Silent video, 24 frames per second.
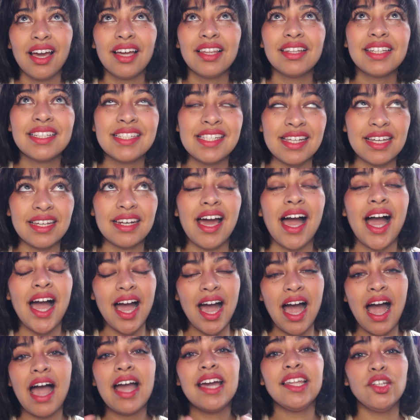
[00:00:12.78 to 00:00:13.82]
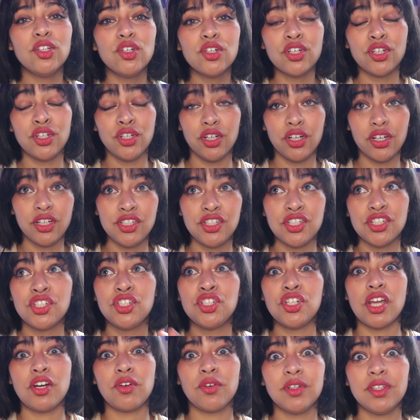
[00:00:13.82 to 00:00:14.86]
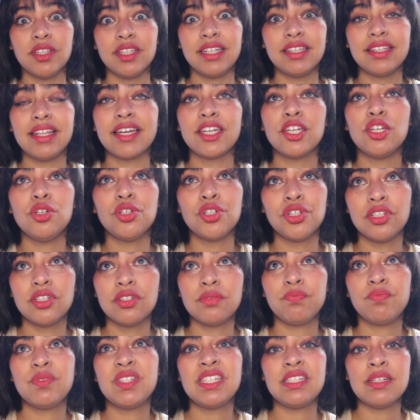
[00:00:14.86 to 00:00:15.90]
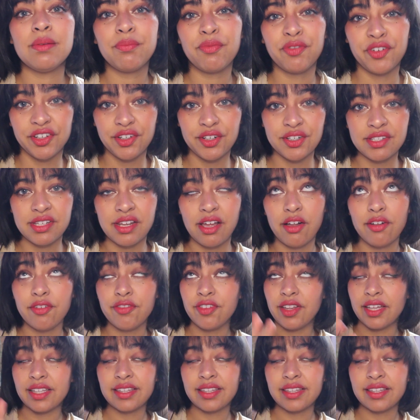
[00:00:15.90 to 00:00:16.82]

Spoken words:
Listen, I look good just generally, like you should simp for yourself,